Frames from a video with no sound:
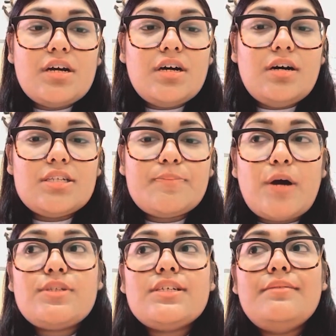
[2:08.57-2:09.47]

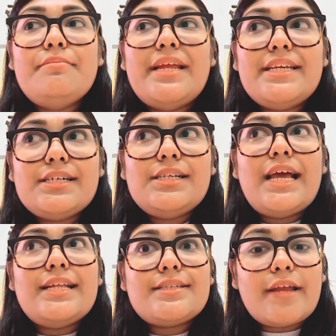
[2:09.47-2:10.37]
spousal medical
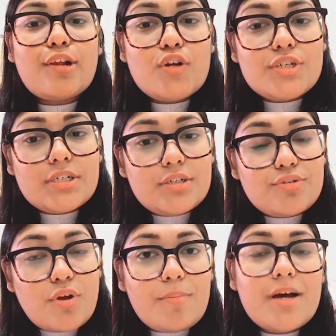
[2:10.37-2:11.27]
and psychological
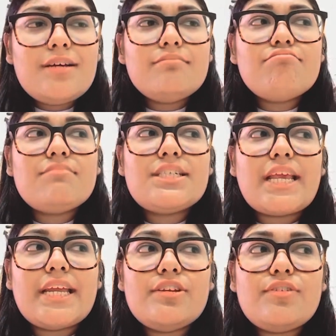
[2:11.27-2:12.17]
trauma,
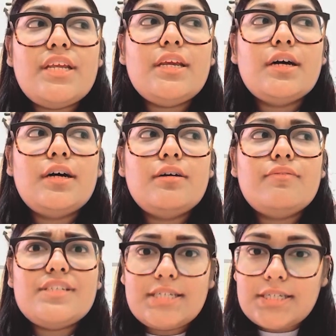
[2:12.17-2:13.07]
secondary
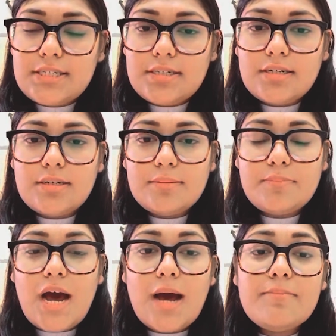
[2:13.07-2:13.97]
physical
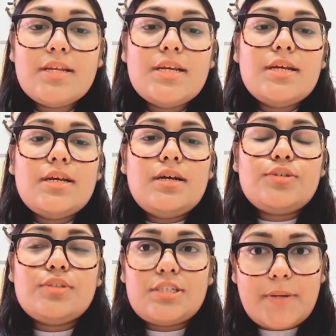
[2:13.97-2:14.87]
harm
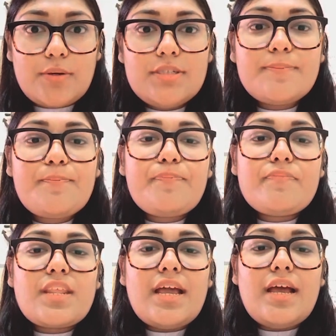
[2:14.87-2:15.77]
to the spouse.
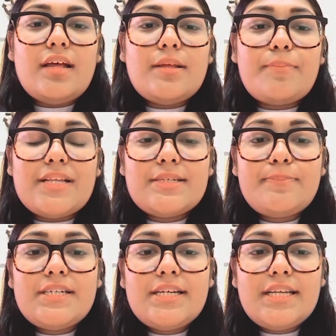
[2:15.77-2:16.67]
The
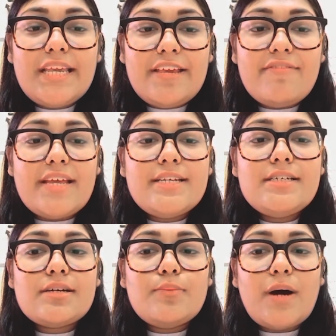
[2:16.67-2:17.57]
precipitating
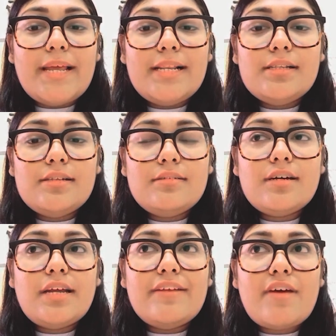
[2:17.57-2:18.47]
event, while
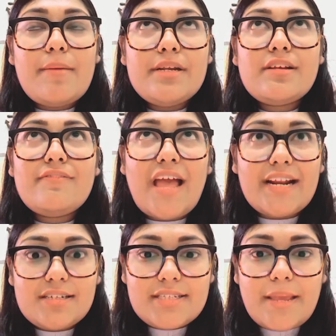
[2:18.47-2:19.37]
the environmental
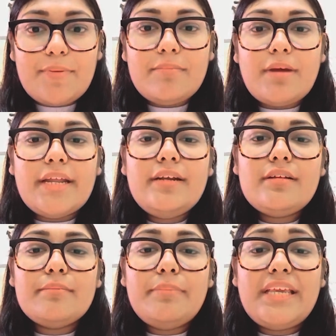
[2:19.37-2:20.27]
factors kept in
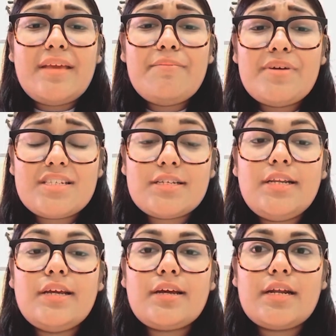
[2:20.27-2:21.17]
mind, became
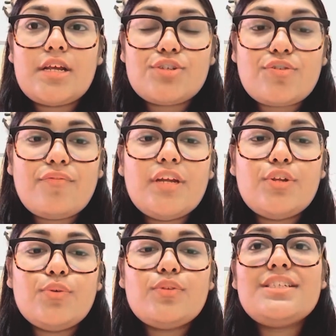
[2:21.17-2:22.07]
personally catastrophic
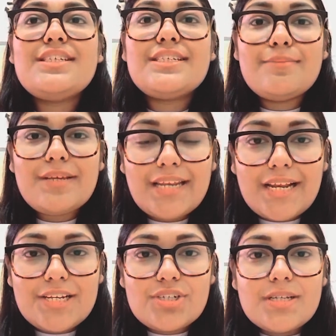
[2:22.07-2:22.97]
due to the systemic
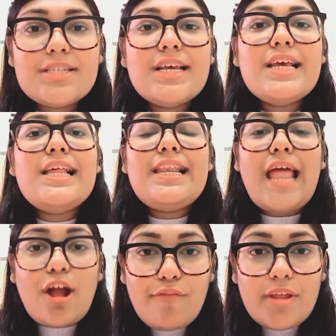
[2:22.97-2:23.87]
negligence,
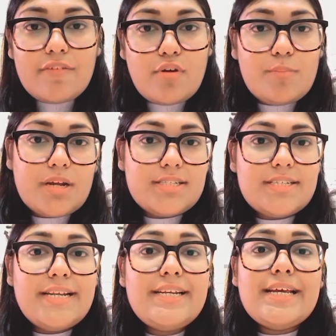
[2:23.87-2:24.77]
lack of informed
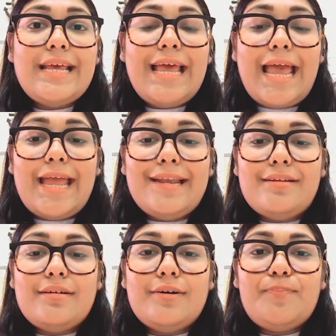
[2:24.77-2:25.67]
consent, and
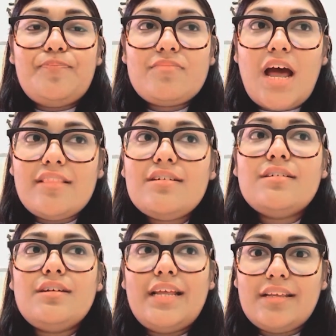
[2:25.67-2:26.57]

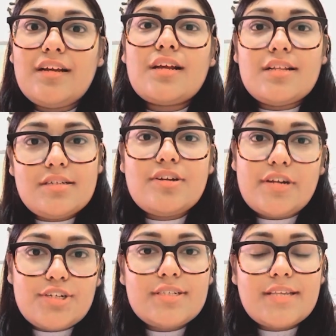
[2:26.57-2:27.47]
other ethical
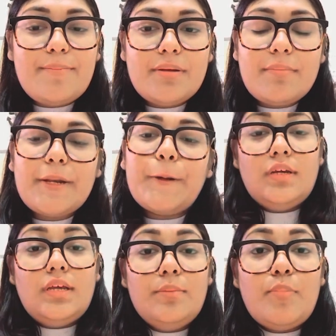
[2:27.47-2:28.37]
considerations kept in mind.
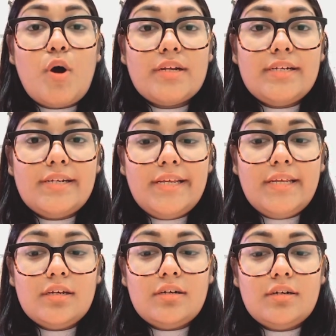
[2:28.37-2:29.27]

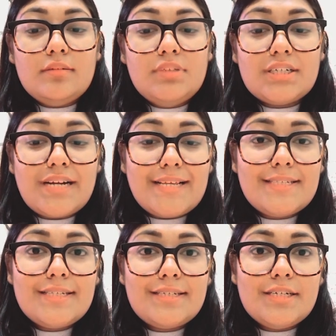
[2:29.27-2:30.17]
Importantly, the
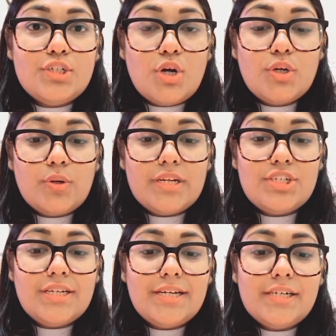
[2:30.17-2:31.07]
crisis did not
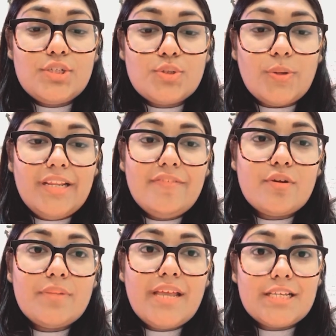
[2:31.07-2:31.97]
originate solely
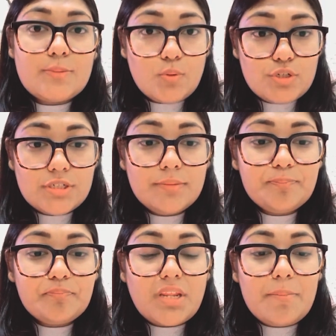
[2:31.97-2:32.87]
from the explosion,
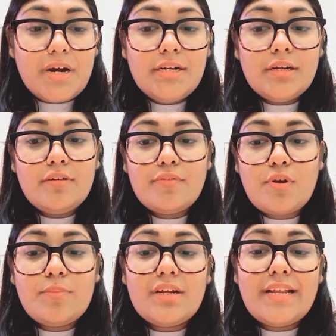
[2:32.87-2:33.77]
but
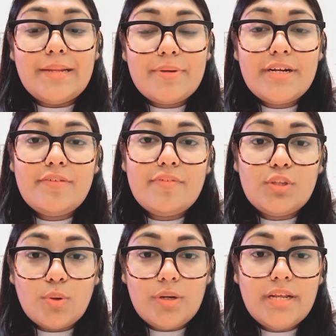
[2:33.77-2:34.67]
from the deliberate
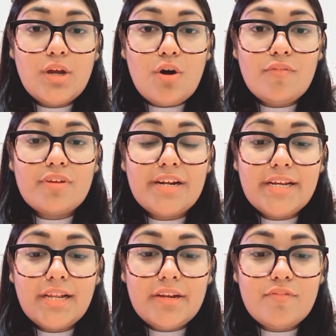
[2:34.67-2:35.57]
withholding of
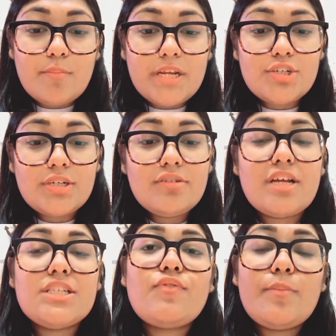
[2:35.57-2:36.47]
critical information,
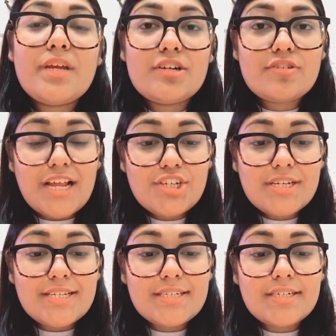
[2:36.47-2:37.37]
transforming a
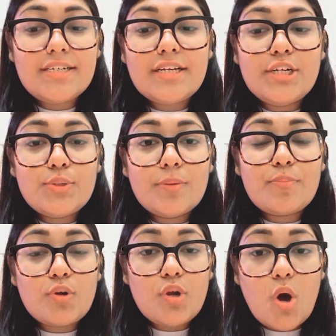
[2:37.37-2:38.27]
tragic incident into a
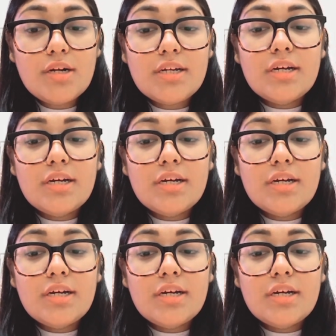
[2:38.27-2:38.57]
prolonged,